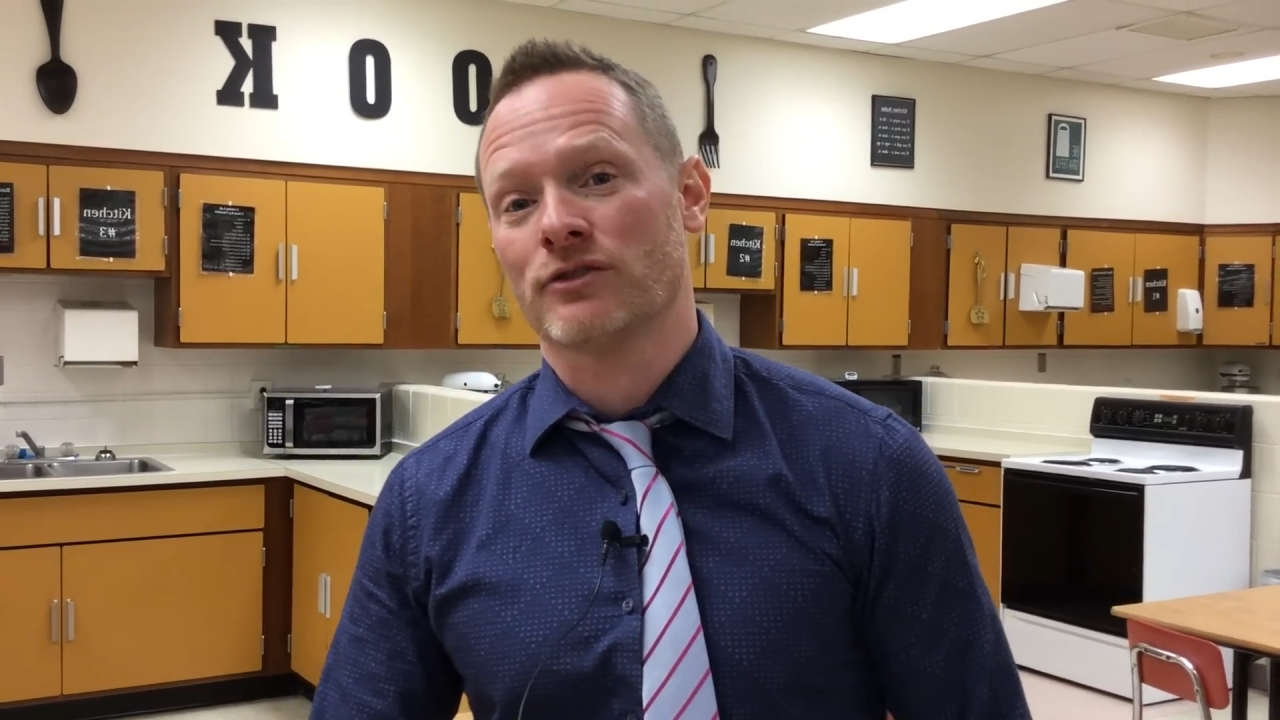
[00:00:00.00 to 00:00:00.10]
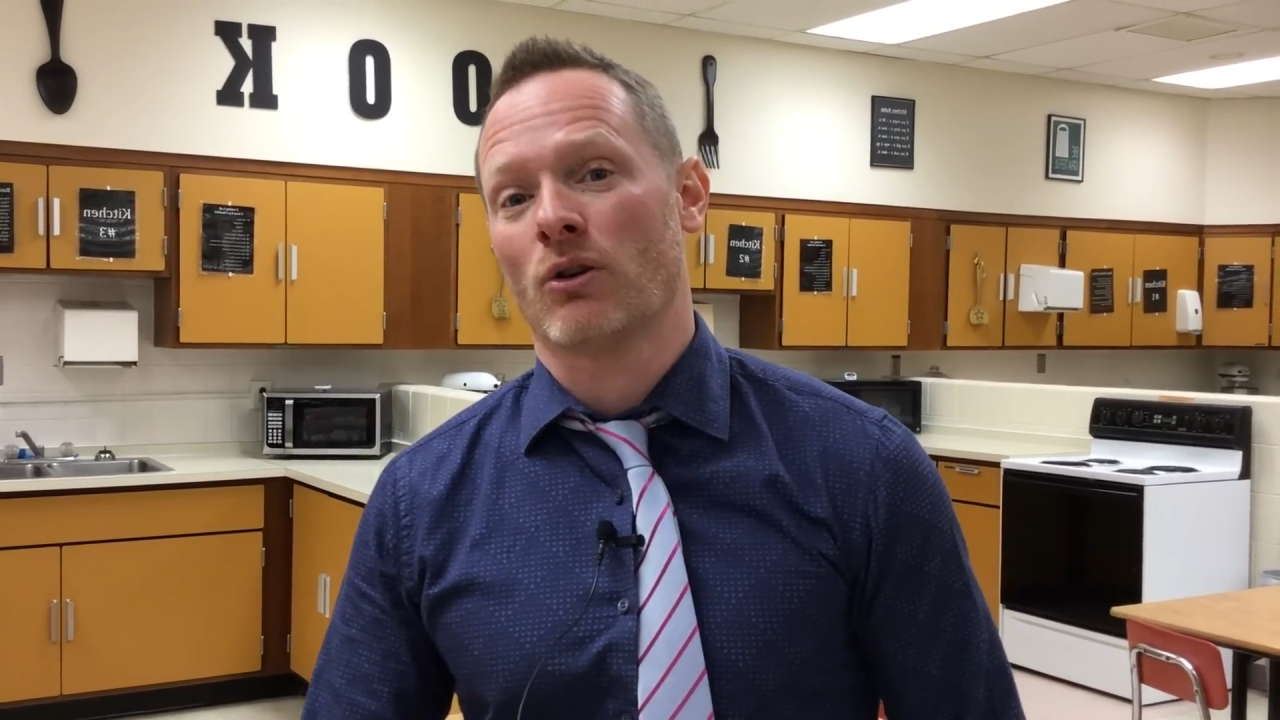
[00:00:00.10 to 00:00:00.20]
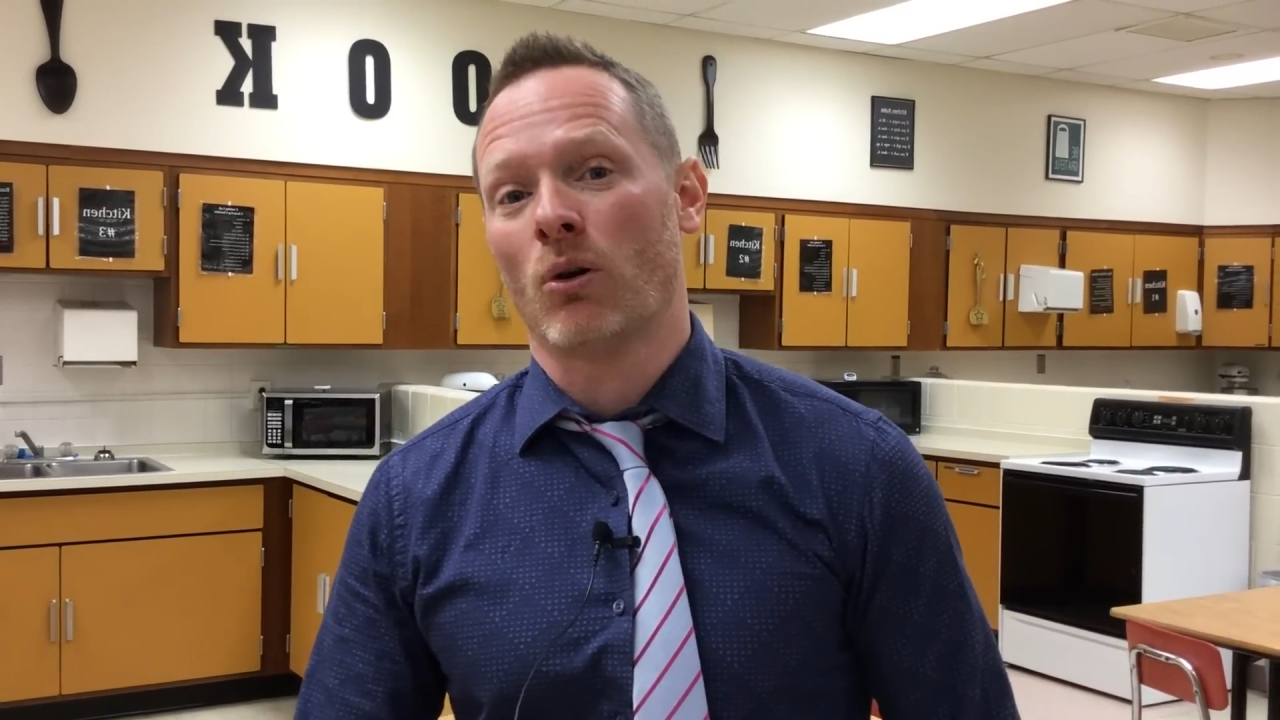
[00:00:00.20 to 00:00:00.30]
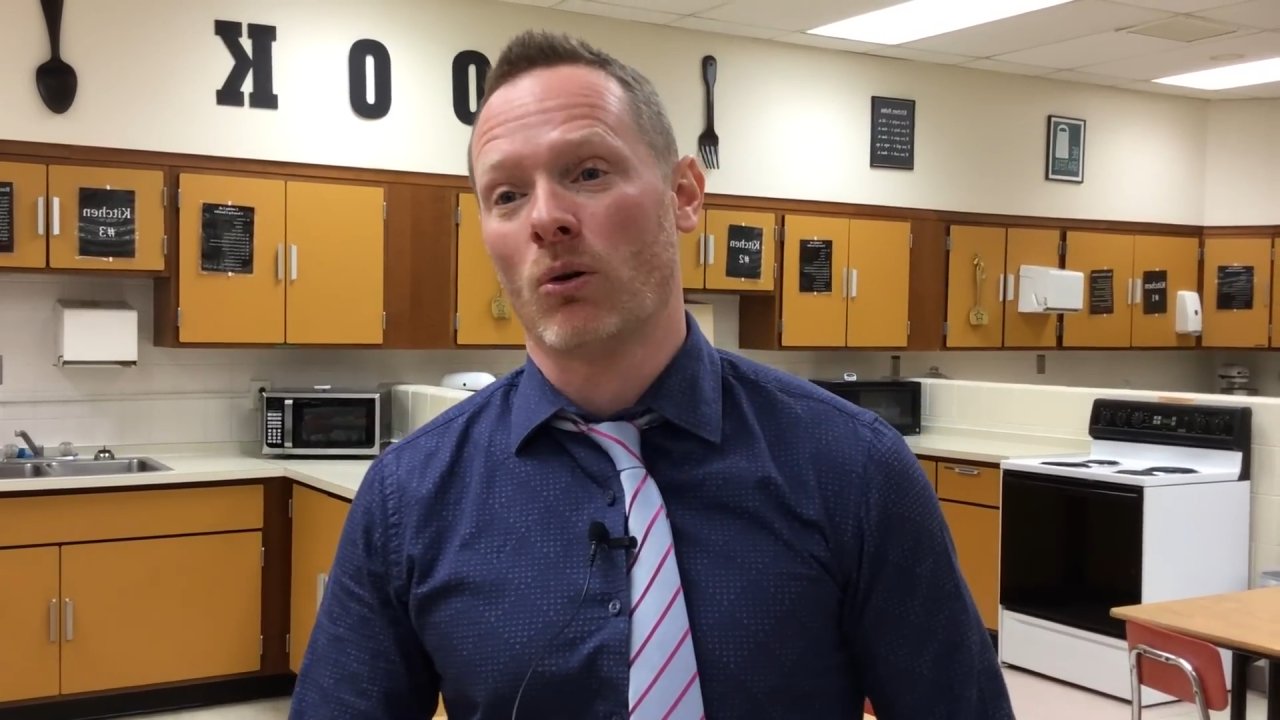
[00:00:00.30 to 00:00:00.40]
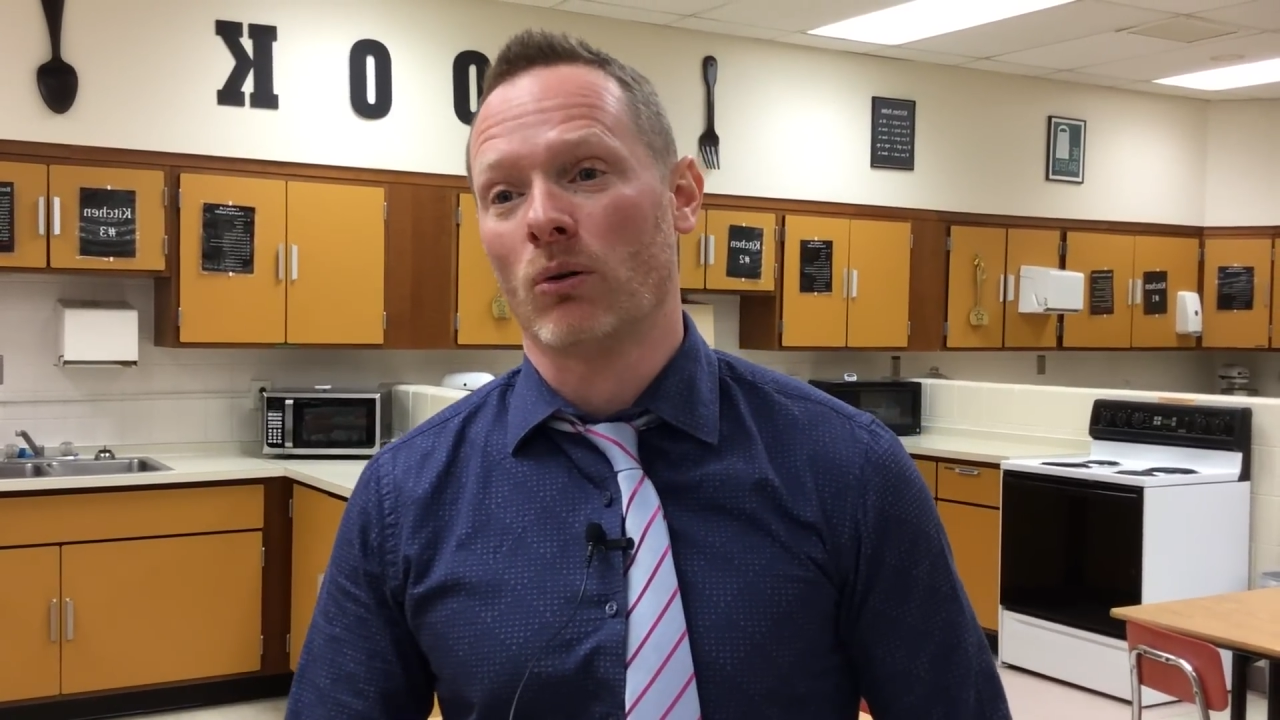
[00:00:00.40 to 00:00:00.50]
as a
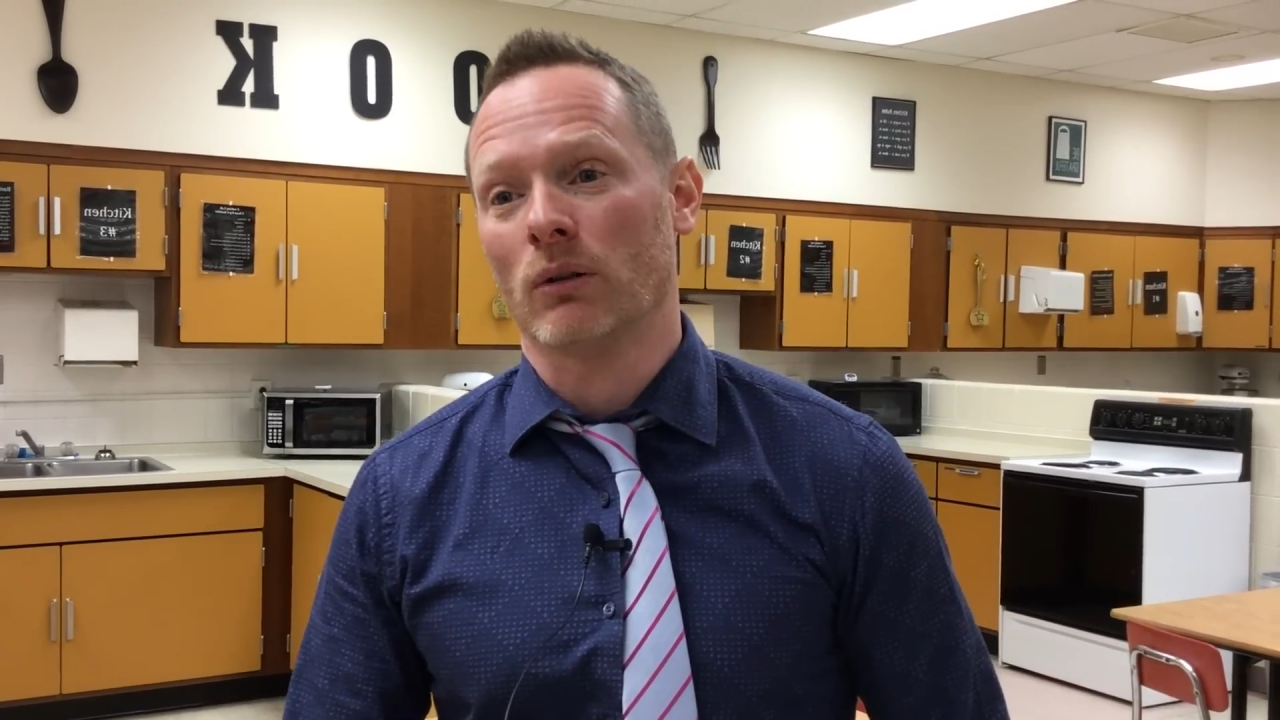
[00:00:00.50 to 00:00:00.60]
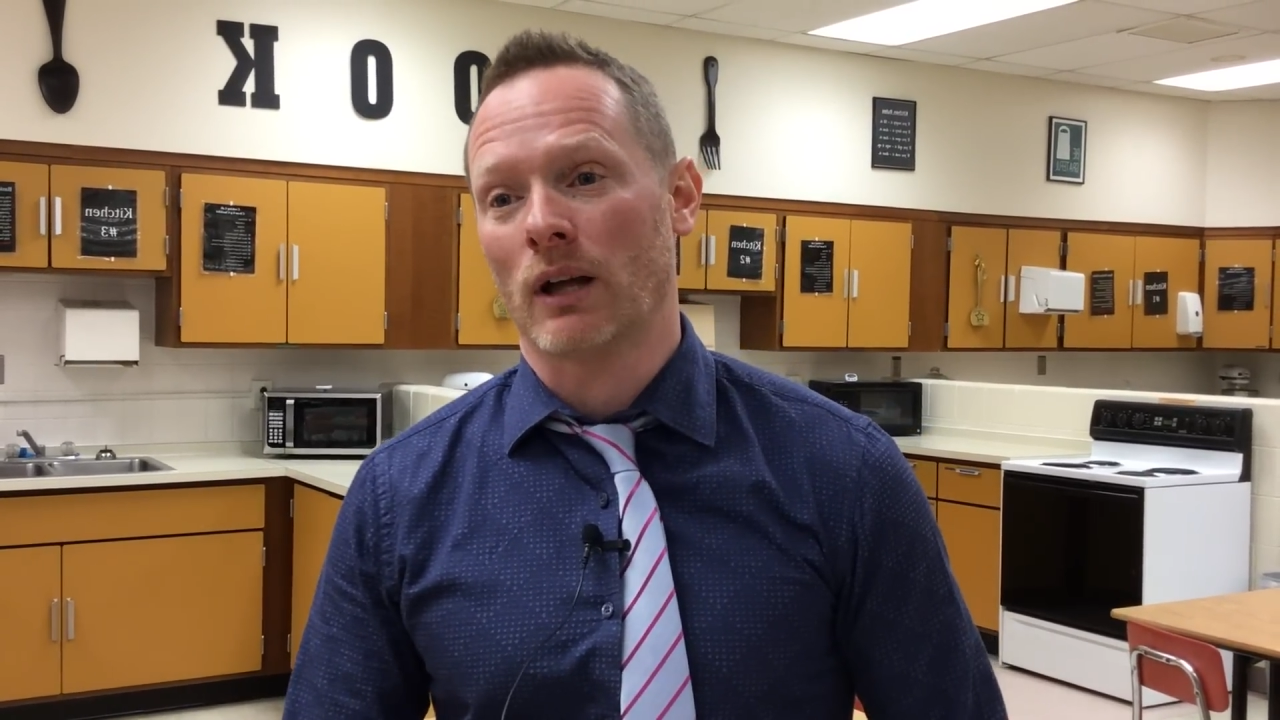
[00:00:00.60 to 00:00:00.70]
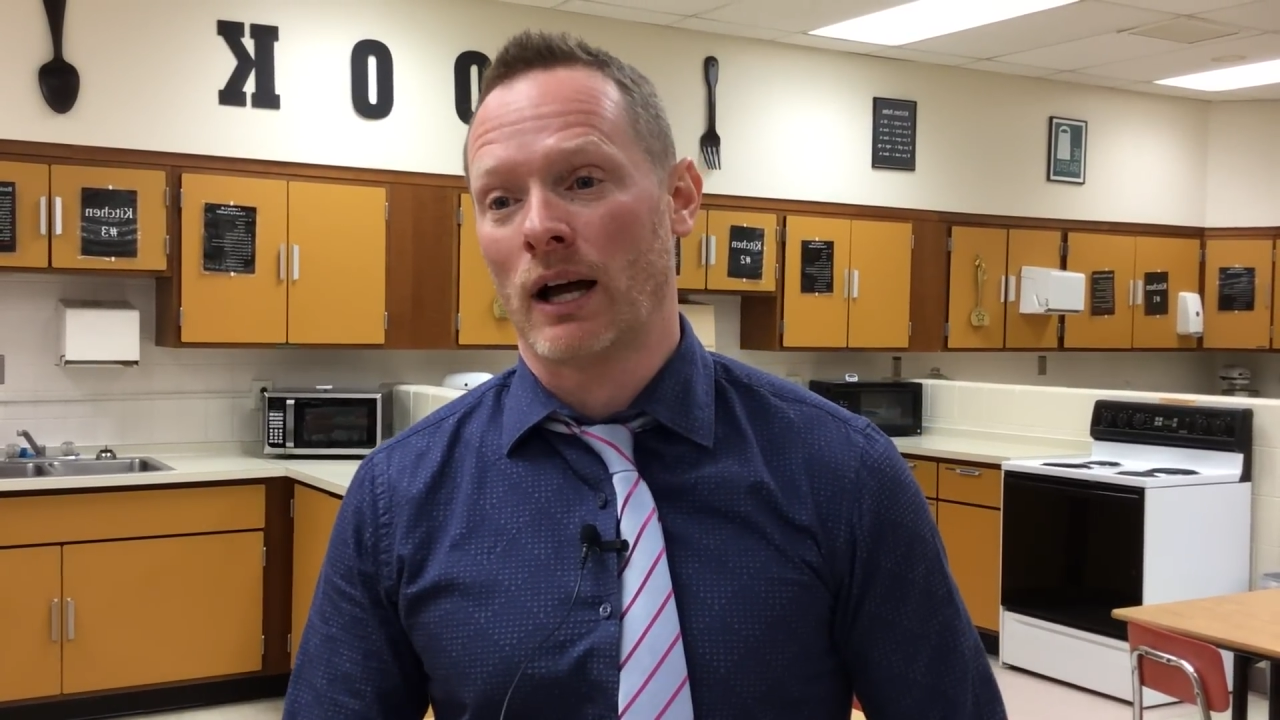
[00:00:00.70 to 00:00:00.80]
whole.